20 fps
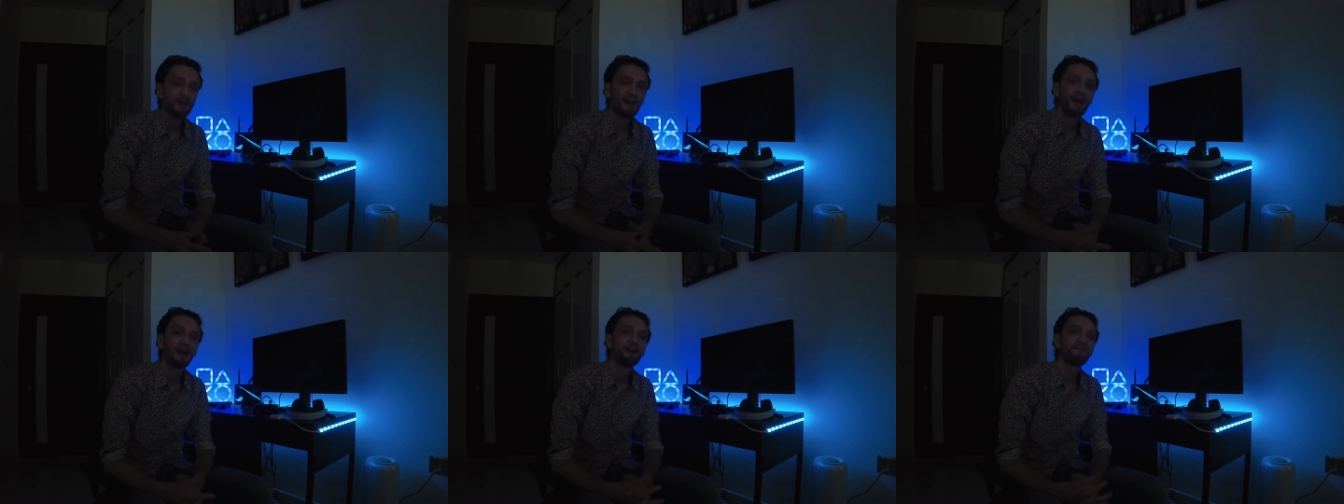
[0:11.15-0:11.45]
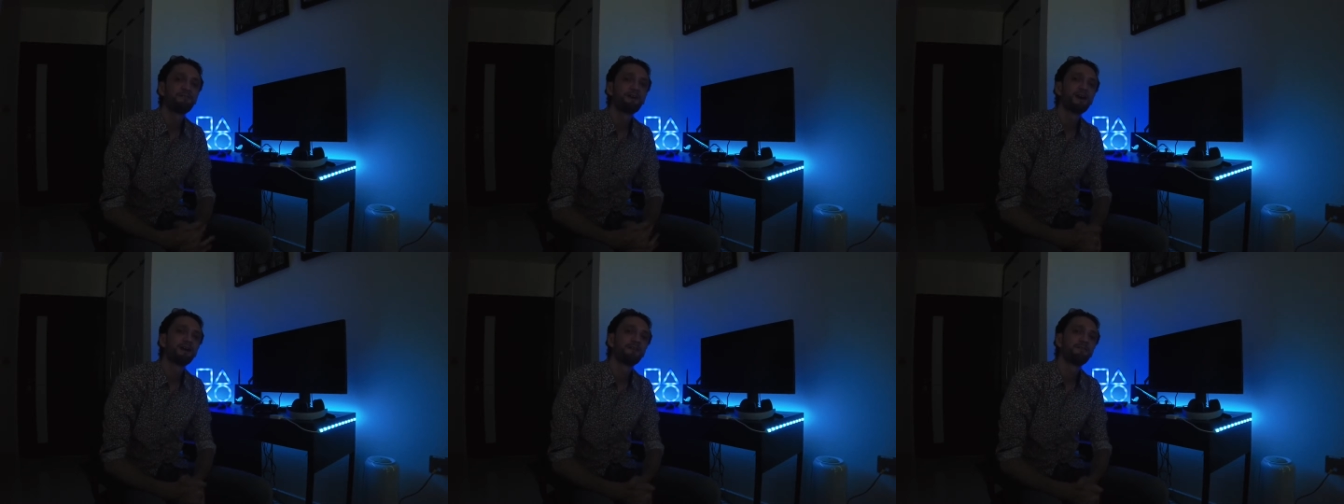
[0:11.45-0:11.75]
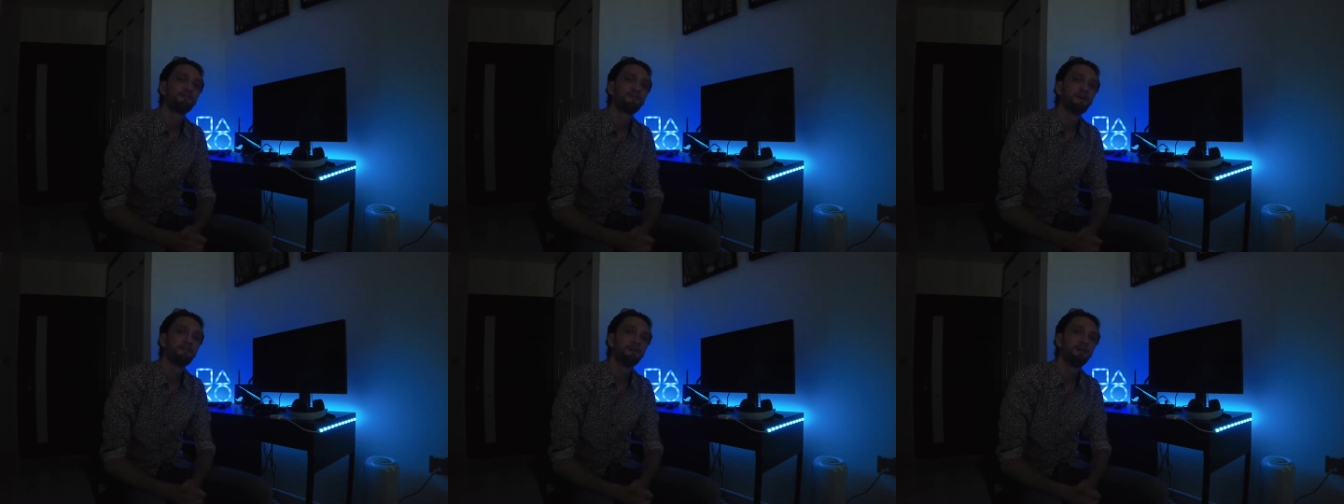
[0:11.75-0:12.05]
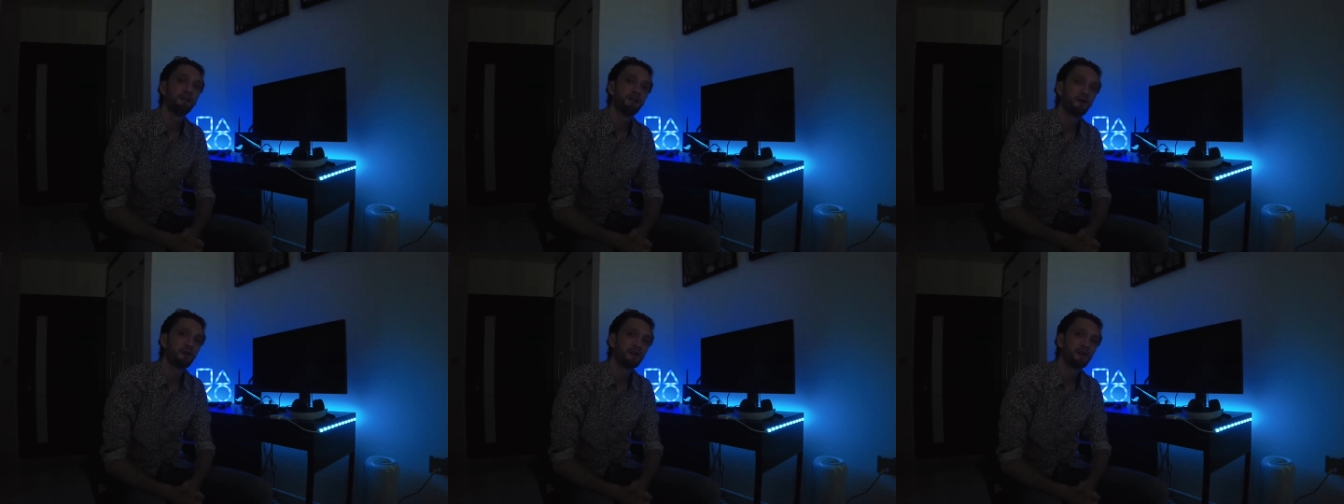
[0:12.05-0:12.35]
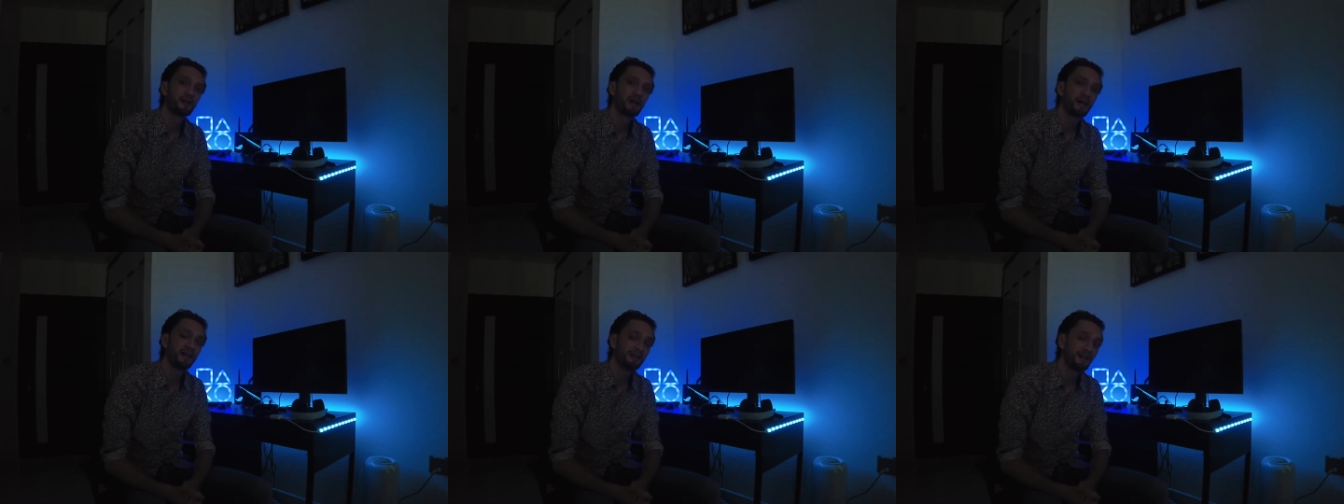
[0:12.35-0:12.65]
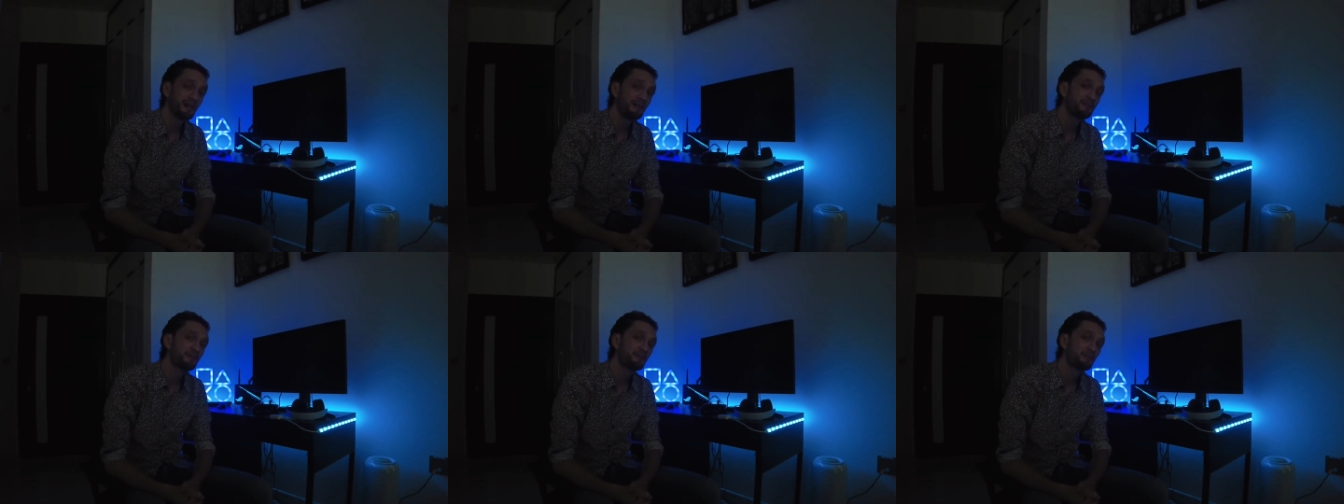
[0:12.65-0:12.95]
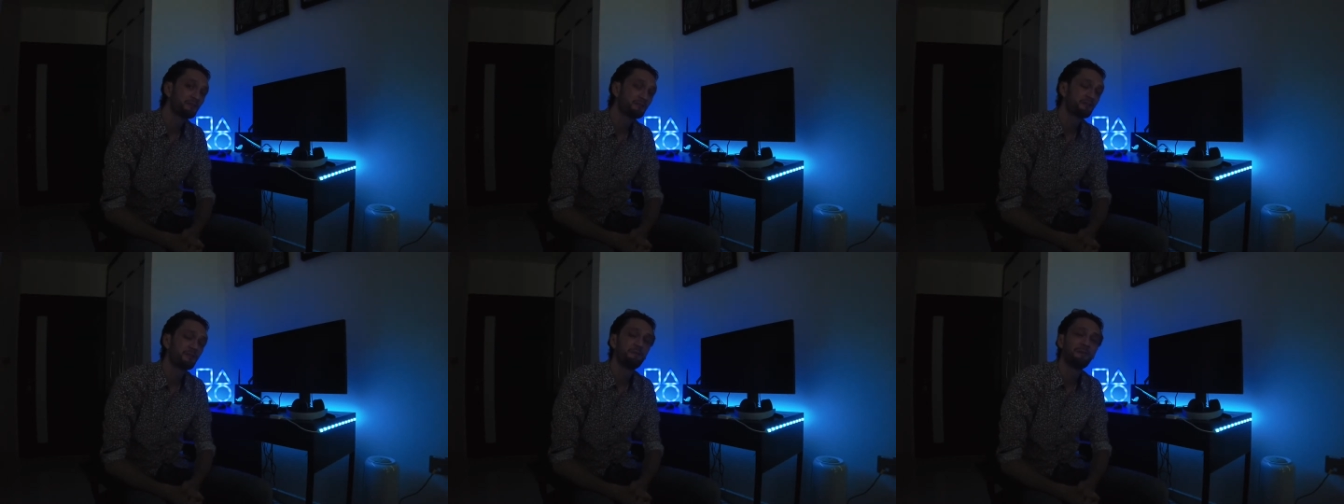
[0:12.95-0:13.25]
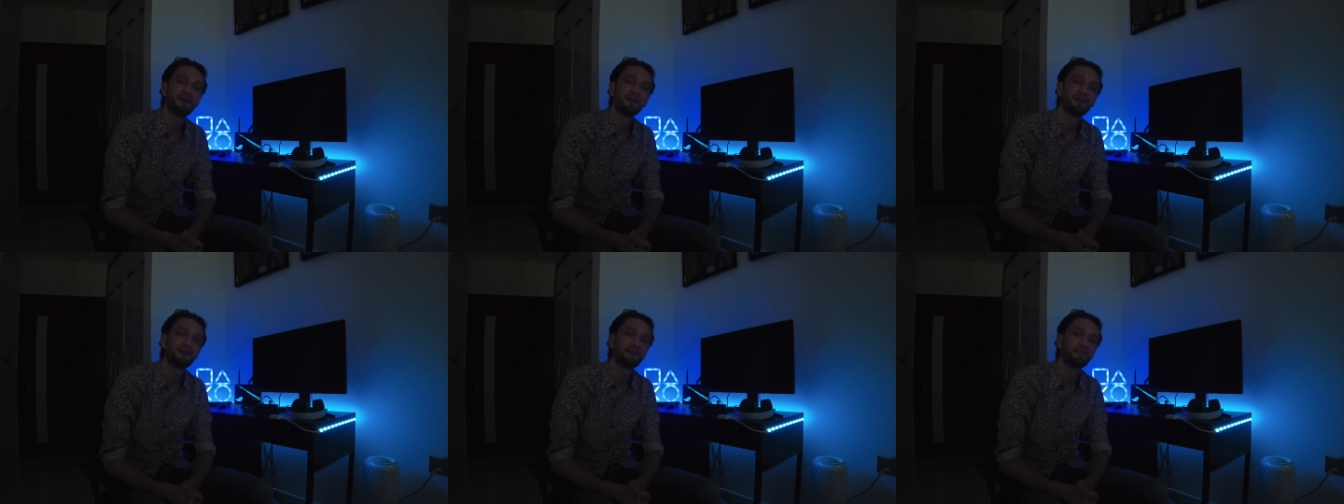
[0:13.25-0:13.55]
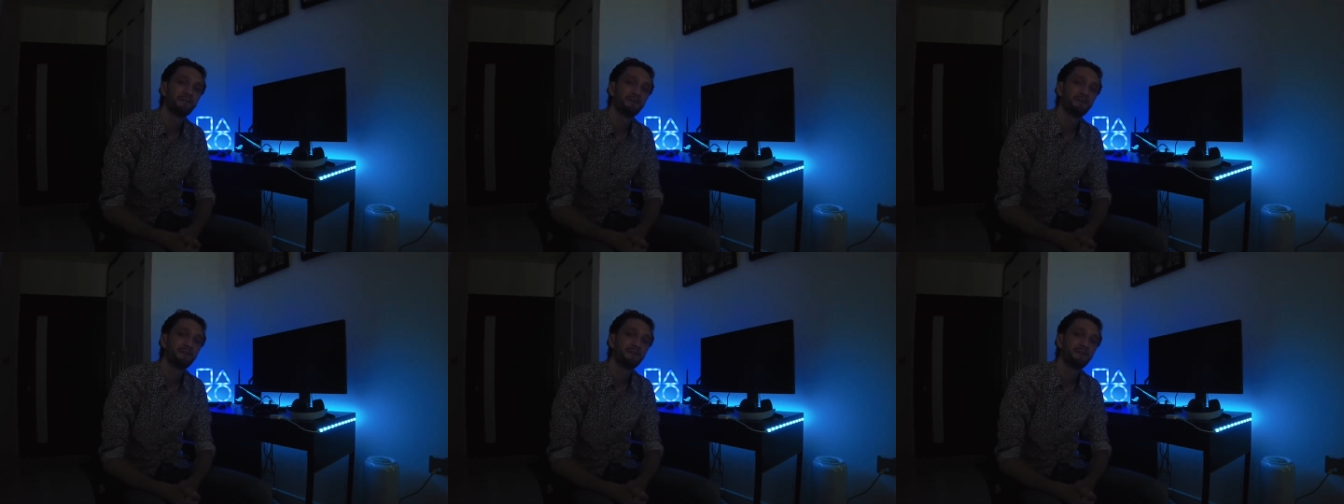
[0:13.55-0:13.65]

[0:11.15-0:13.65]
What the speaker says: I've had a very long hiatus from making